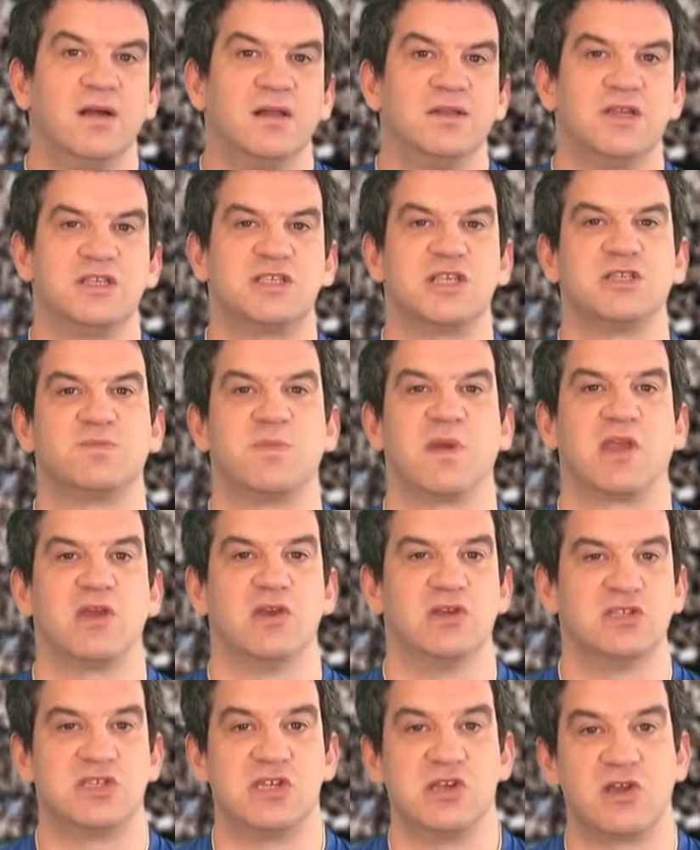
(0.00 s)
This is
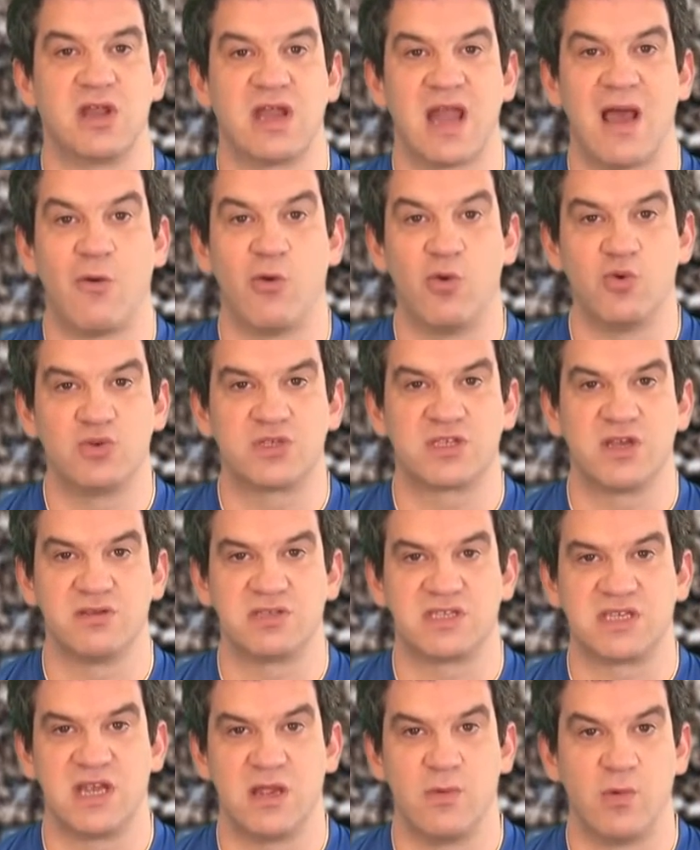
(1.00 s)
because you can now also
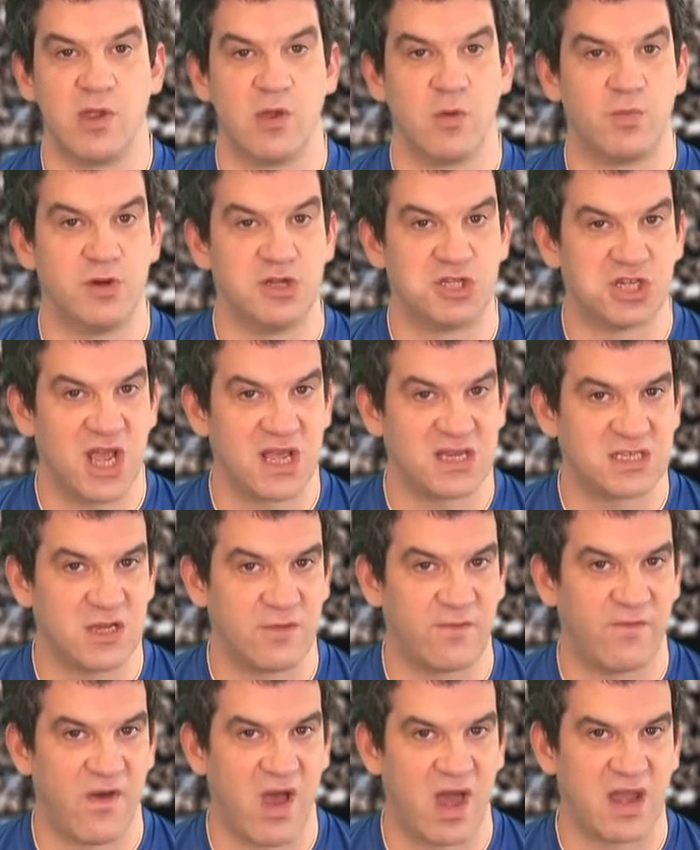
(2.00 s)
see what your projected
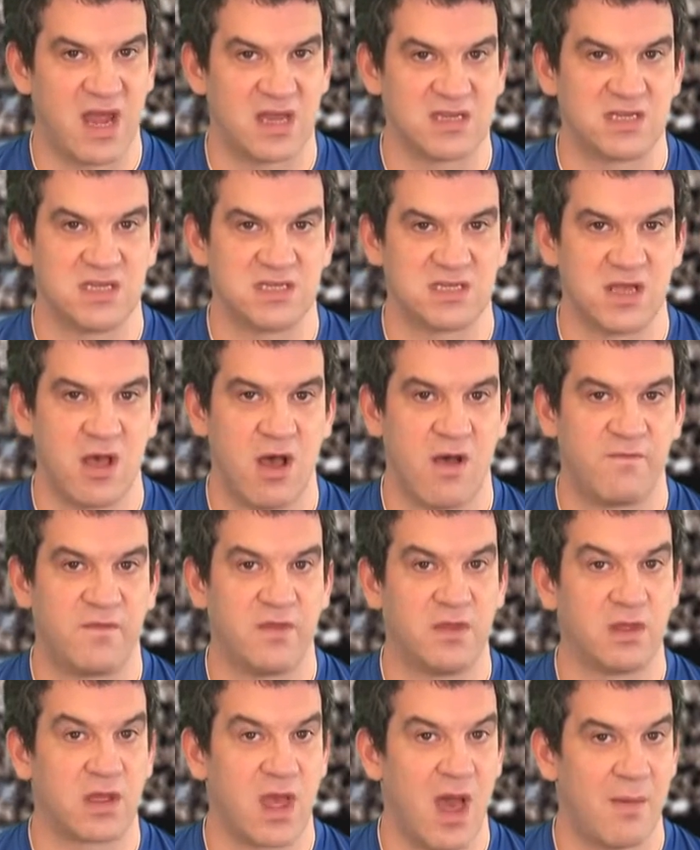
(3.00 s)
finances are for
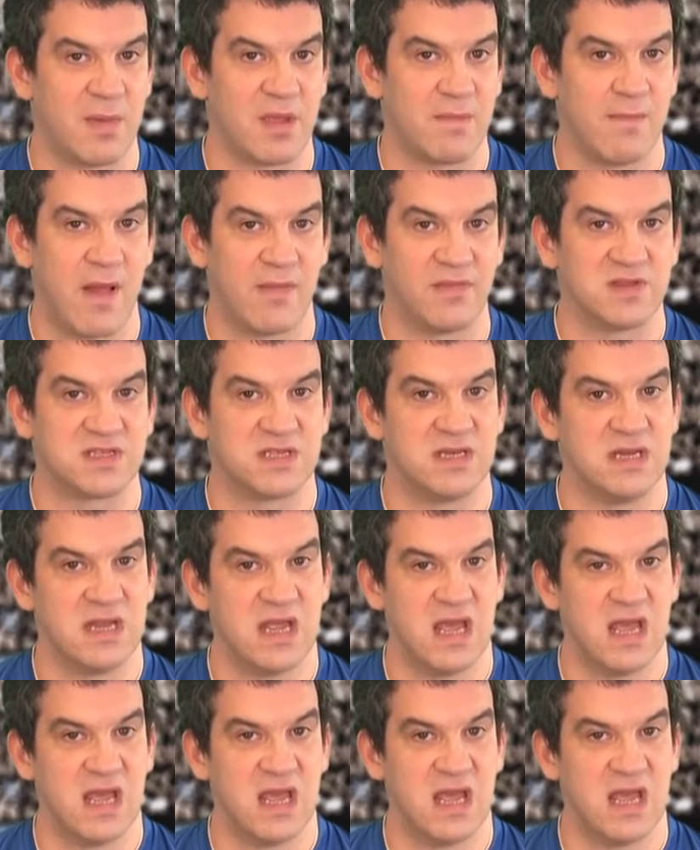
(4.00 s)
the coming months and